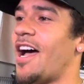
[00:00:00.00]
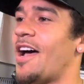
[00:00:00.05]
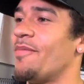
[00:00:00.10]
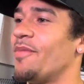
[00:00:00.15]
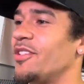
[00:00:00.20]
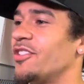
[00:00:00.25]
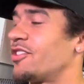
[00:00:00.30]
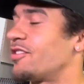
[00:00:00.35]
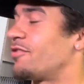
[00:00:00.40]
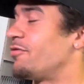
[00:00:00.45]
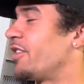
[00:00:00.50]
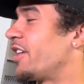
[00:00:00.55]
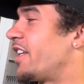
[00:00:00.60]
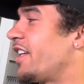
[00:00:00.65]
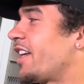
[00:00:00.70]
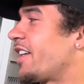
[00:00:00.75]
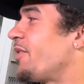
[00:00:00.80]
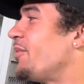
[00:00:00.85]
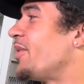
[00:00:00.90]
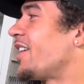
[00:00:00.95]
mean, just
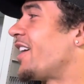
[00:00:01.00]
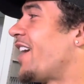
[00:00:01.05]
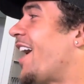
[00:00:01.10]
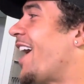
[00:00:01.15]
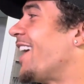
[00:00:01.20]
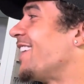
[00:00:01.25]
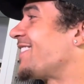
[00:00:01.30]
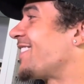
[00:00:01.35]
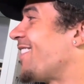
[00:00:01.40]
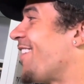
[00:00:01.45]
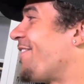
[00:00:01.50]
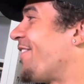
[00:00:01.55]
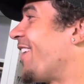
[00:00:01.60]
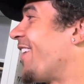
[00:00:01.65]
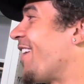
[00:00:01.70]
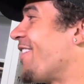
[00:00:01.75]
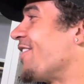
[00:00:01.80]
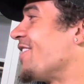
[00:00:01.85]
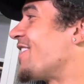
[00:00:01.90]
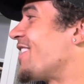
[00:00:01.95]
reconnecting with the guys because I feel
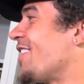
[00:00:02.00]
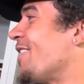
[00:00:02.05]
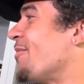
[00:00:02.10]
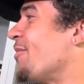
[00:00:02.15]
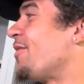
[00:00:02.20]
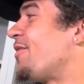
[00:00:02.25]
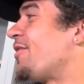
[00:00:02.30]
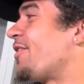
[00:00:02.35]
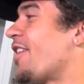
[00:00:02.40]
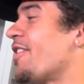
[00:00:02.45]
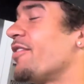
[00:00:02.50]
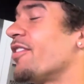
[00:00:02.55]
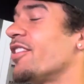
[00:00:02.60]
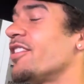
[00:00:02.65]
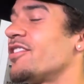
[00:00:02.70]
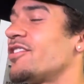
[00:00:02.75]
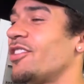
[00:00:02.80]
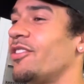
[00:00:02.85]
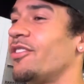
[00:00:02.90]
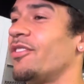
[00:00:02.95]
like I haven't seen them in forever.
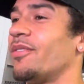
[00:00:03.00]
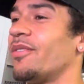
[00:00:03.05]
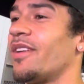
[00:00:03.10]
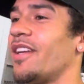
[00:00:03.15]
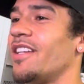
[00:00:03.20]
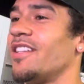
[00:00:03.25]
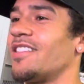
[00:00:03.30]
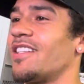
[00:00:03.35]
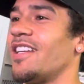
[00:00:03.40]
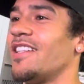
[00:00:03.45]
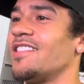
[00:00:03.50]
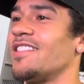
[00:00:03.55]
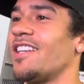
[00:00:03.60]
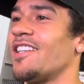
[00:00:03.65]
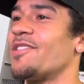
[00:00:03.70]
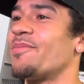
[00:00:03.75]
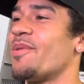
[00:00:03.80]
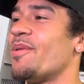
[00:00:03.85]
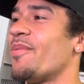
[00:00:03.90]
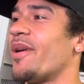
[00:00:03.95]
So it's
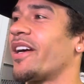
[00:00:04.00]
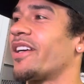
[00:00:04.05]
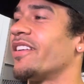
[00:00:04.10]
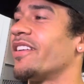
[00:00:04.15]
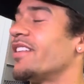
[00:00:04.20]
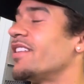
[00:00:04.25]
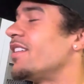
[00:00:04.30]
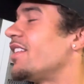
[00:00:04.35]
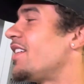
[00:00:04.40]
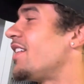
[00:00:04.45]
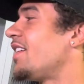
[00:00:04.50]
nice being back here.